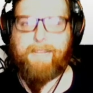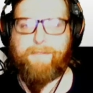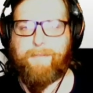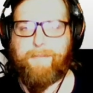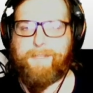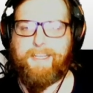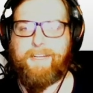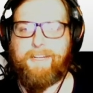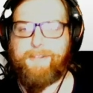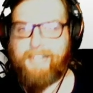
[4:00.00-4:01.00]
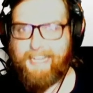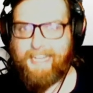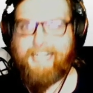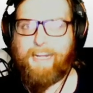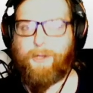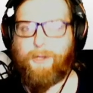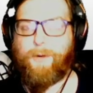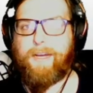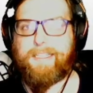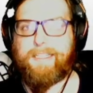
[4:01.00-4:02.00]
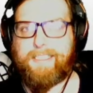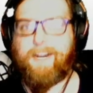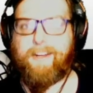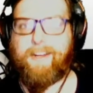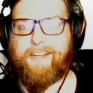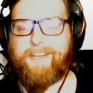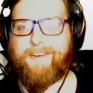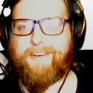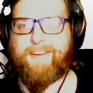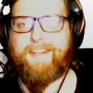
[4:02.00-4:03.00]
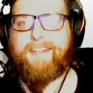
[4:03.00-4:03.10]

from mosquitoes in Illinois. It started here.